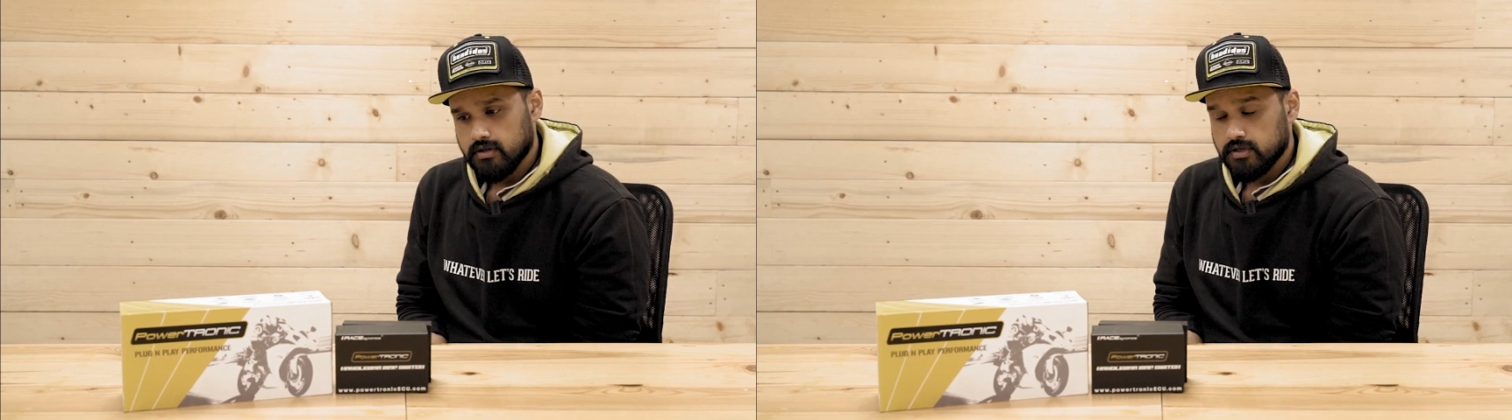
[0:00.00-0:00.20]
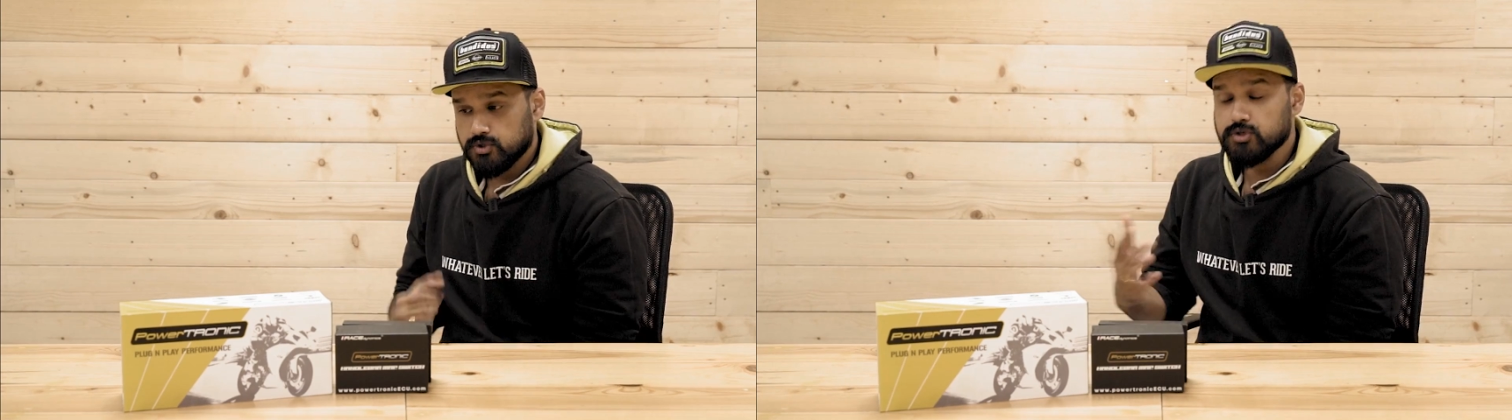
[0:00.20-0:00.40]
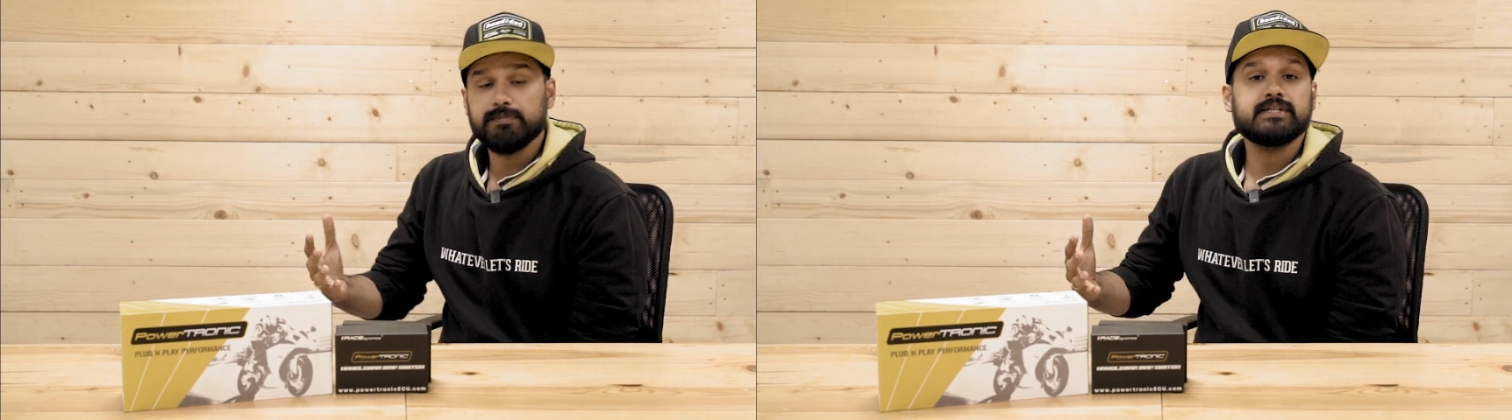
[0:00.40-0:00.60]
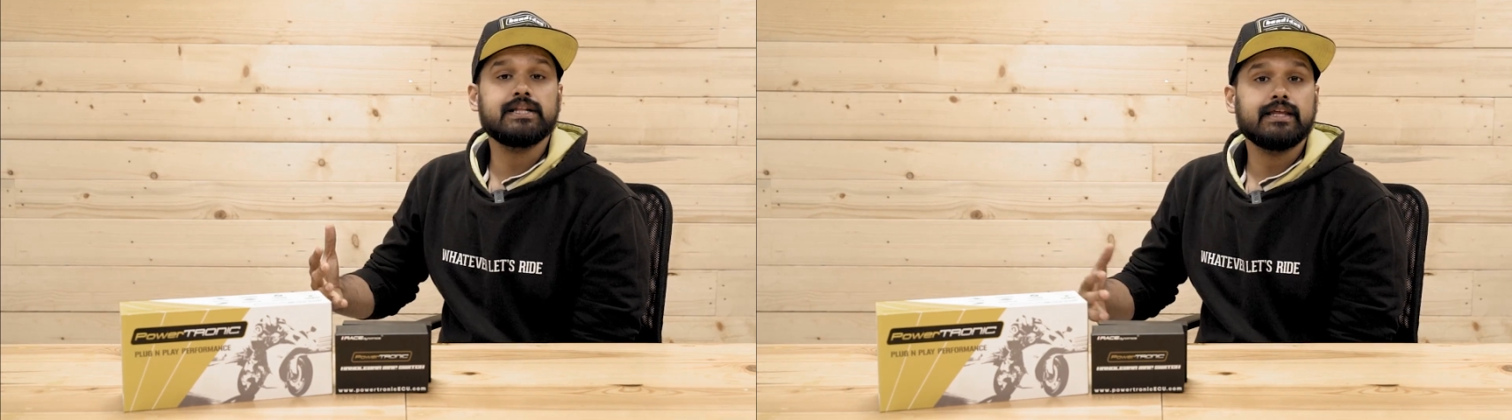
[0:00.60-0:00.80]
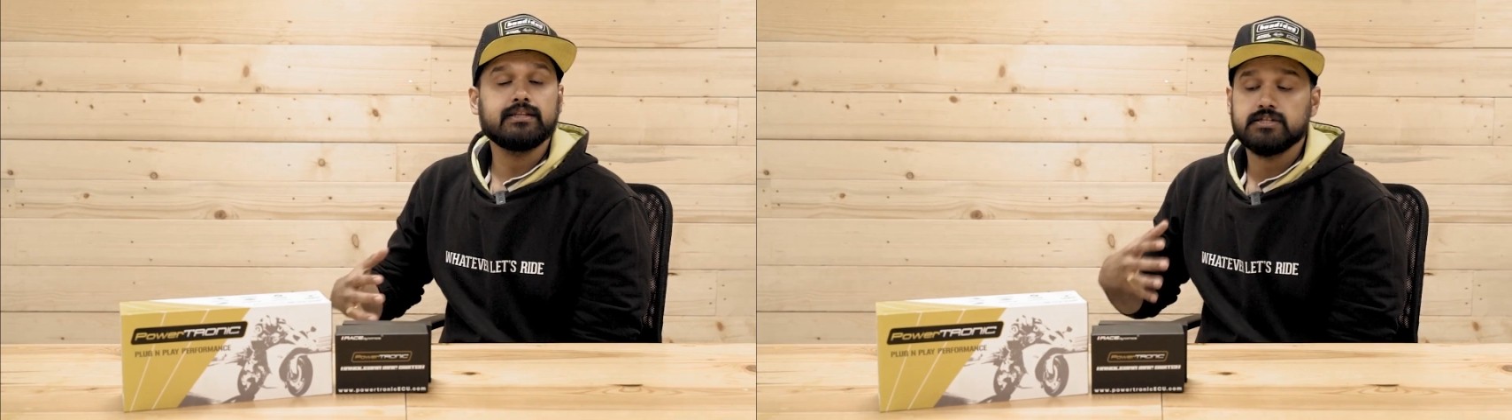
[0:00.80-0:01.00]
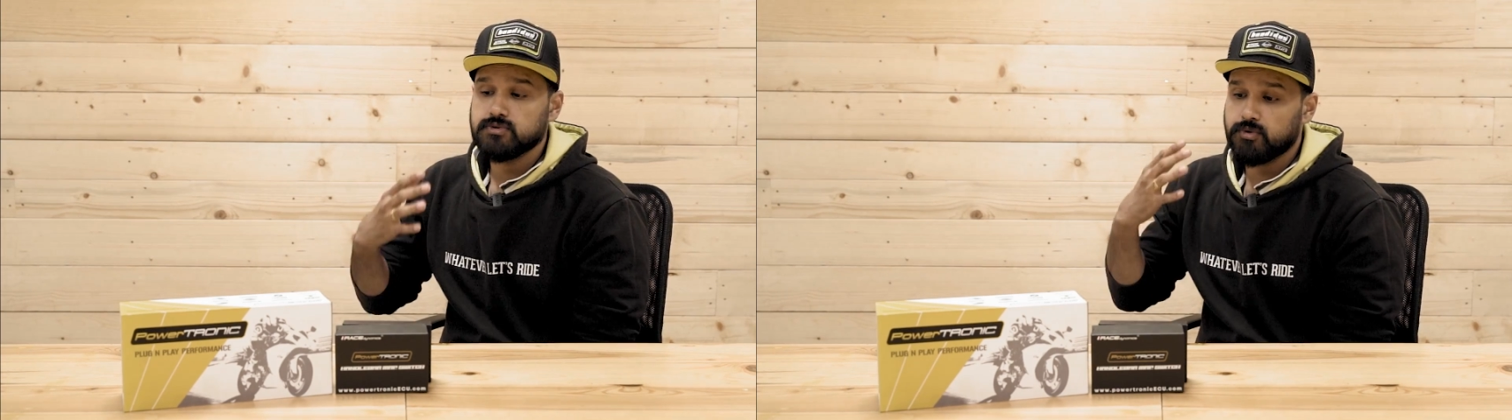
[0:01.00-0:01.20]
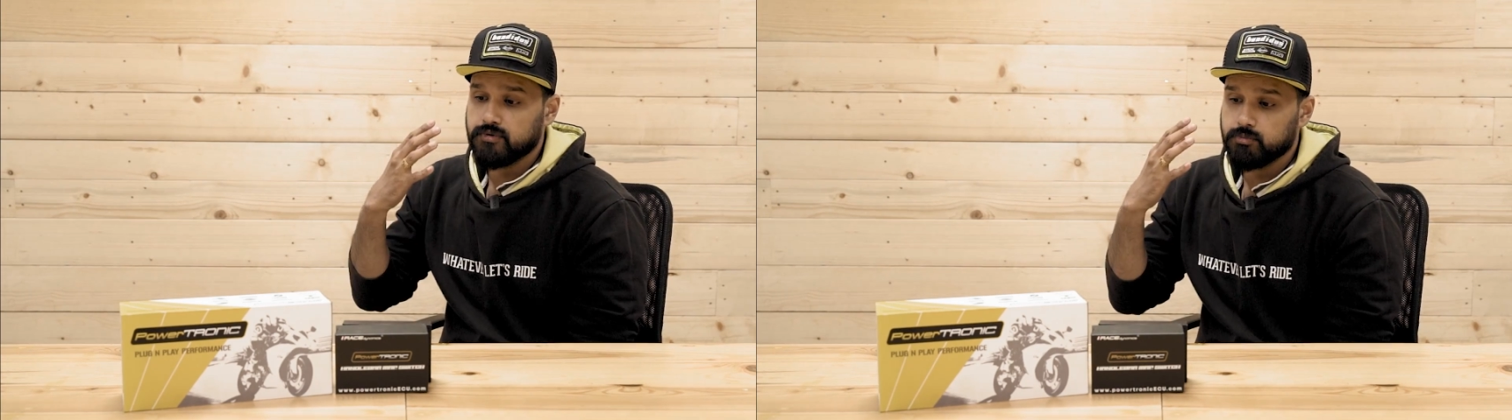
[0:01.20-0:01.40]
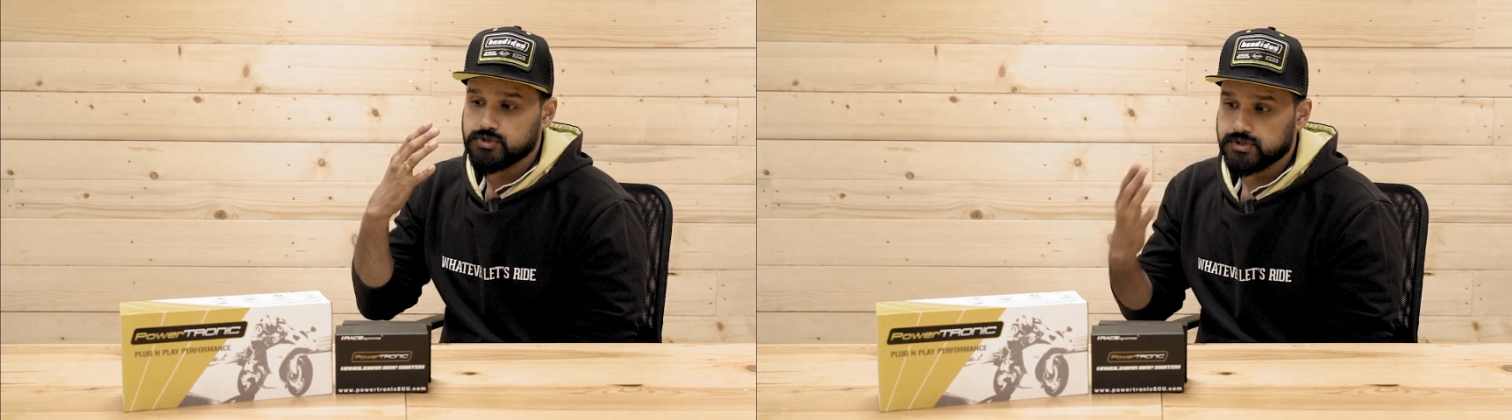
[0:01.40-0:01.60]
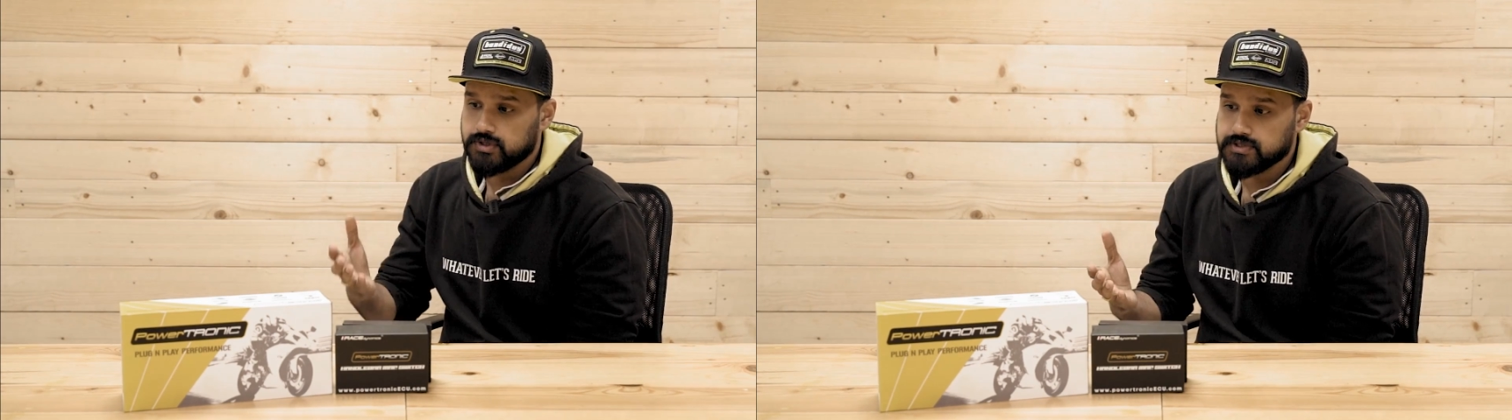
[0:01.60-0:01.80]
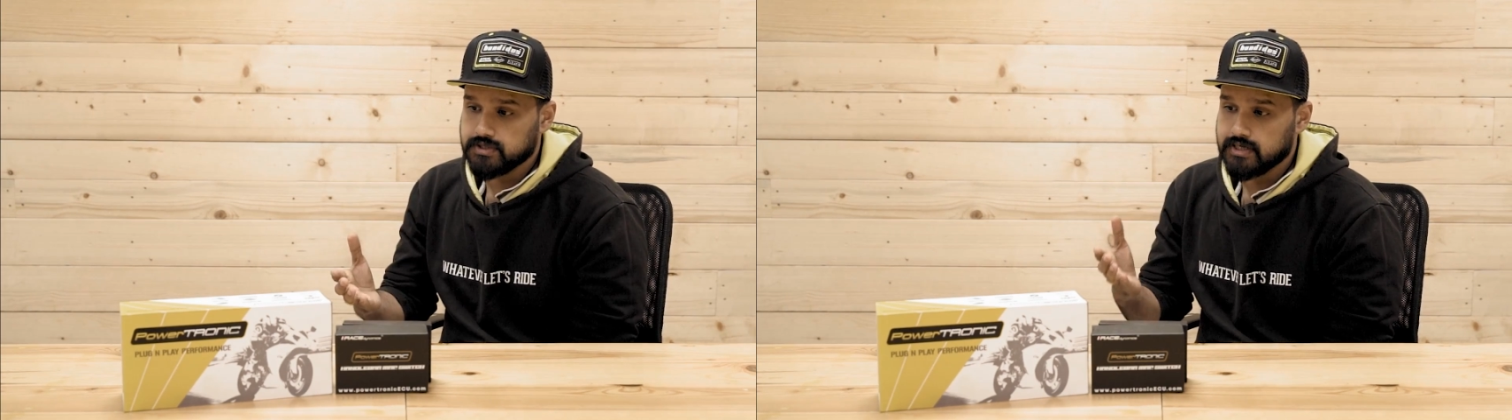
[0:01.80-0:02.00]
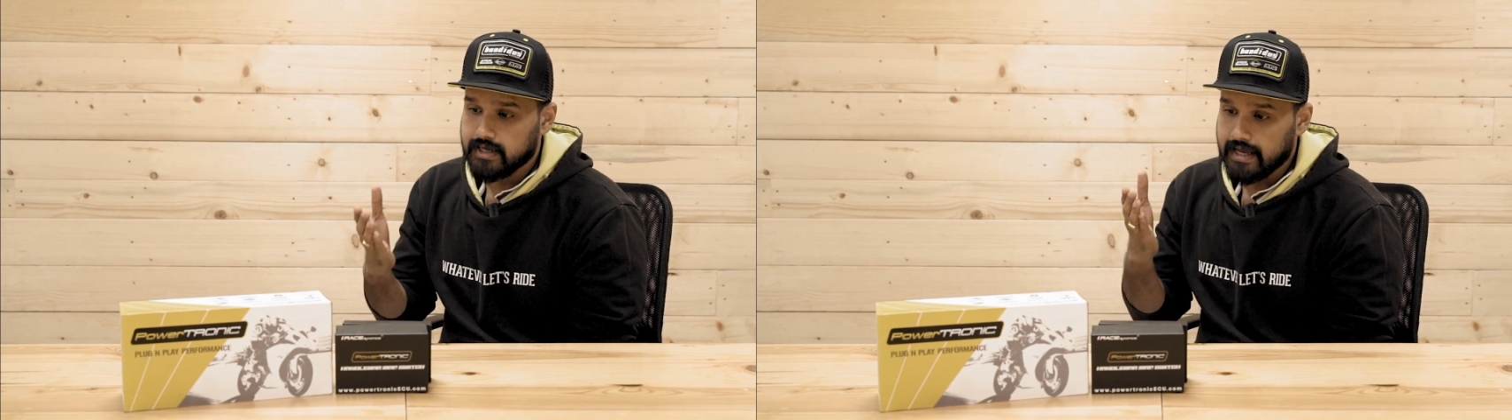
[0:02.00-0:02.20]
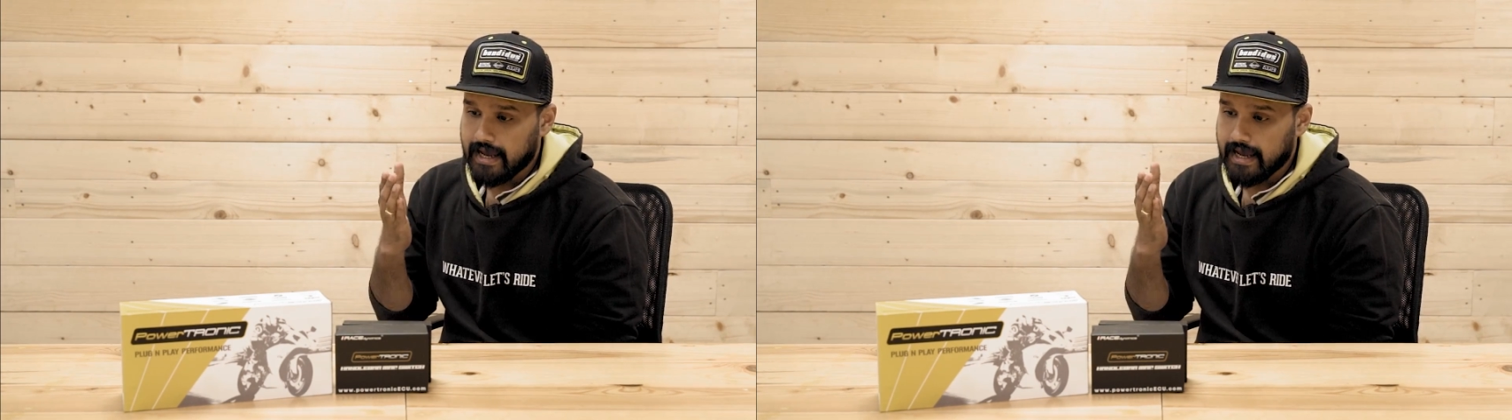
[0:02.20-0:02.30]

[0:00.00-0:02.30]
So special that this is one of the most trusted